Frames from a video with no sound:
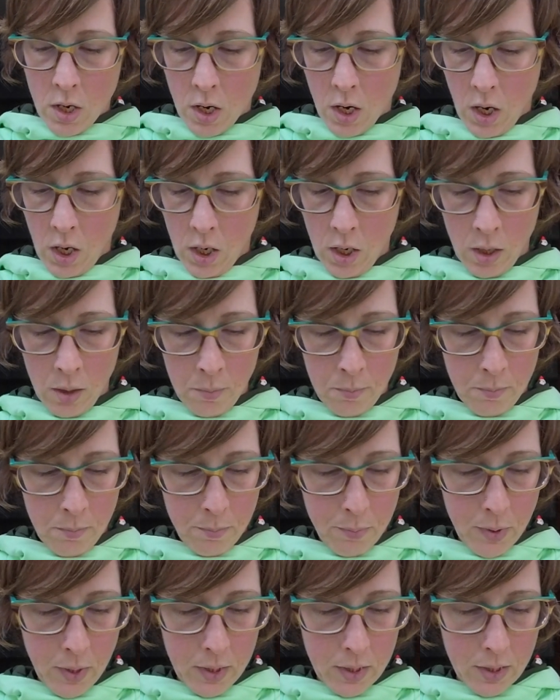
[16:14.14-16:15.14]

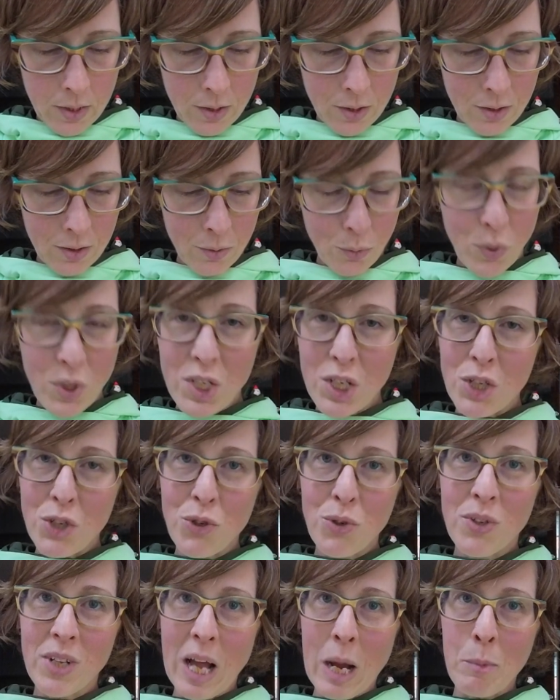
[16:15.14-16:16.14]
But we did
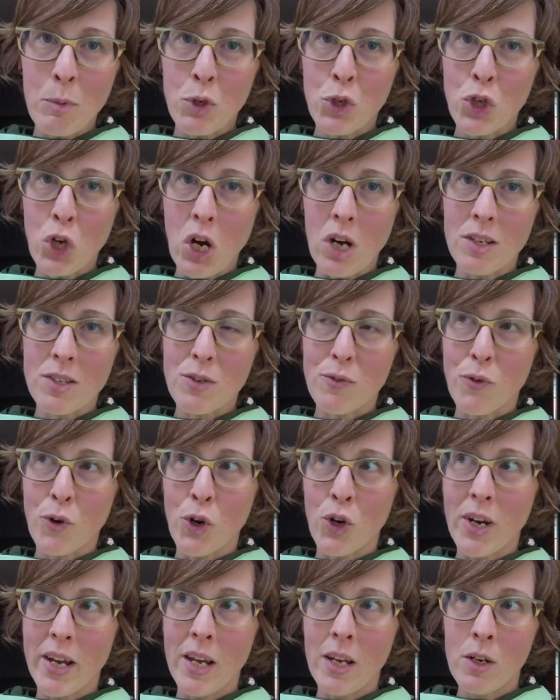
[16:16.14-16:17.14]
do glamour shots of
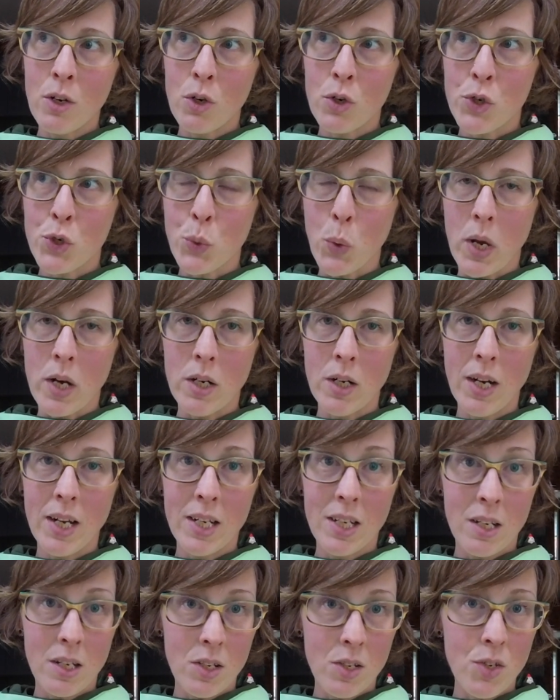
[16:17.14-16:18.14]
her in her sweater,
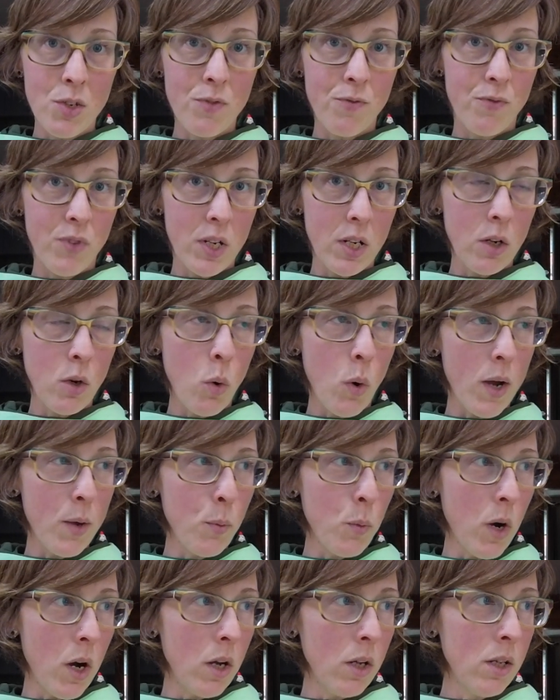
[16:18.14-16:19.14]
and it is fitting quite
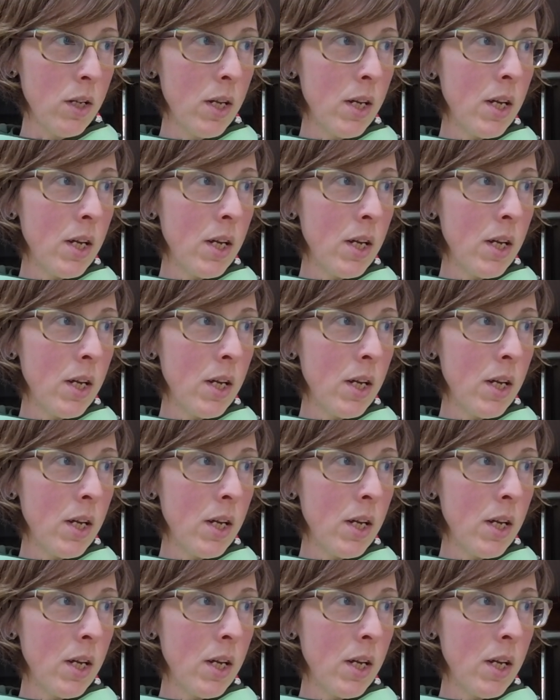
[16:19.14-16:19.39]
well.